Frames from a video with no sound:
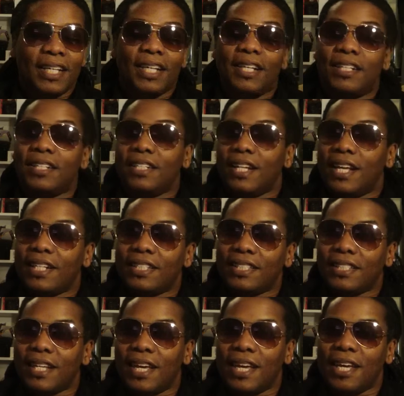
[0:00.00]
in the
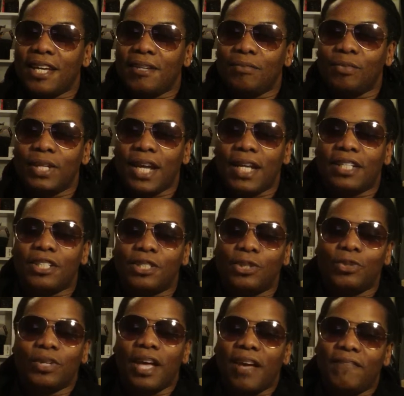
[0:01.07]
next game, we had the
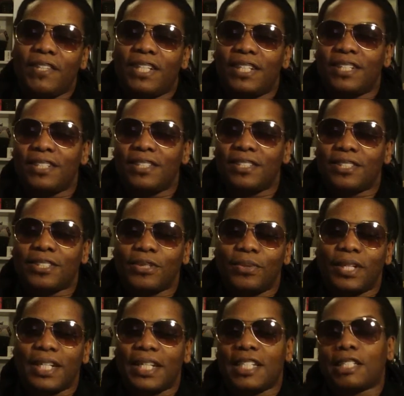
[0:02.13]
Duke Heavy Hitters
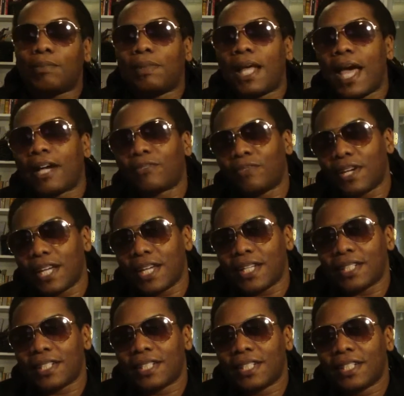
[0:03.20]
going against Black Reign.
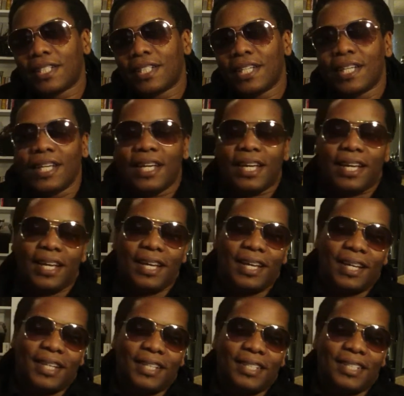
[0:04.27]

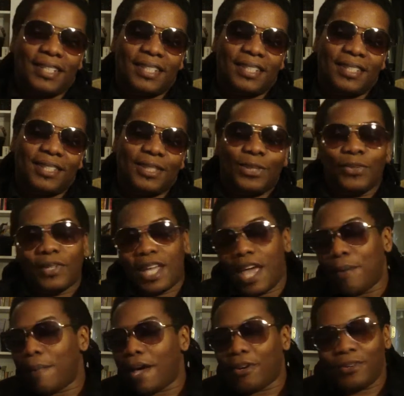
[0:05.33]
And Duke
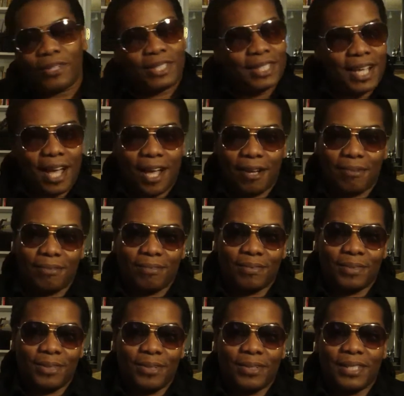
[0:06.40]
came out on top.
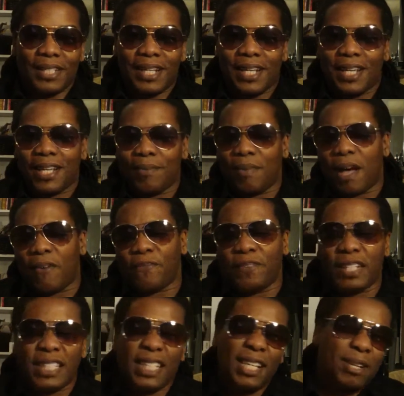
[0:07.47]
You know what I'm saying? About
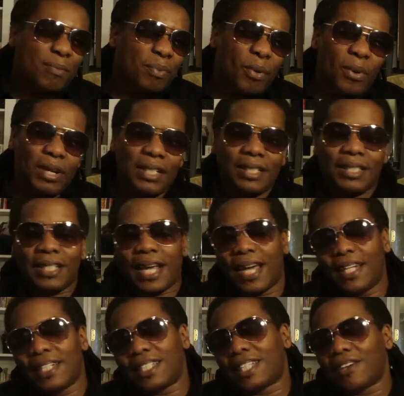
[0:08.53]
15 points,
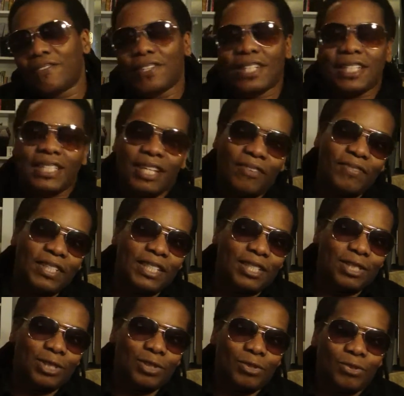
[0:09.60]
87 to
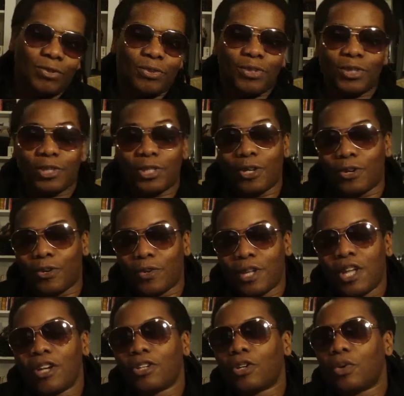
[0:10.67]
72. So
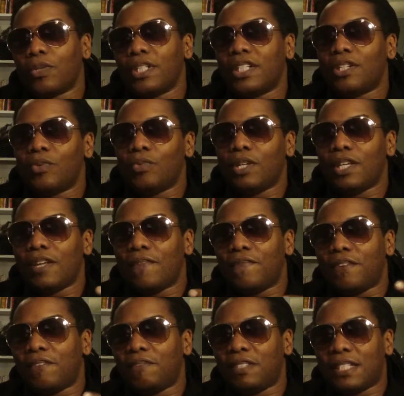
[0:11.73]
going into week
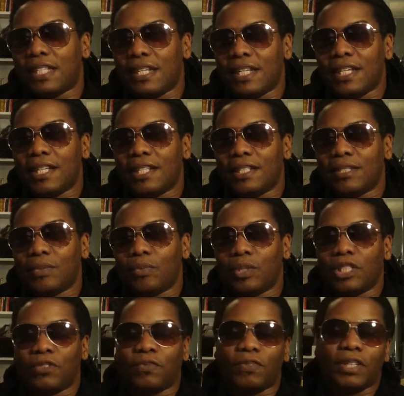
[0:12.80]
15,
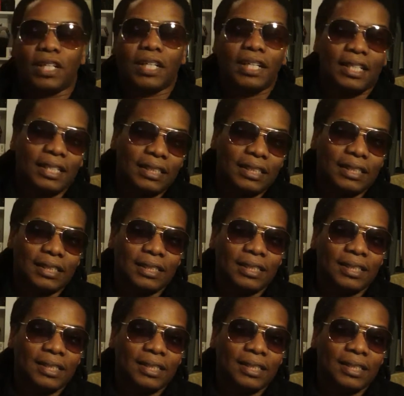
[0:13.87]
which for us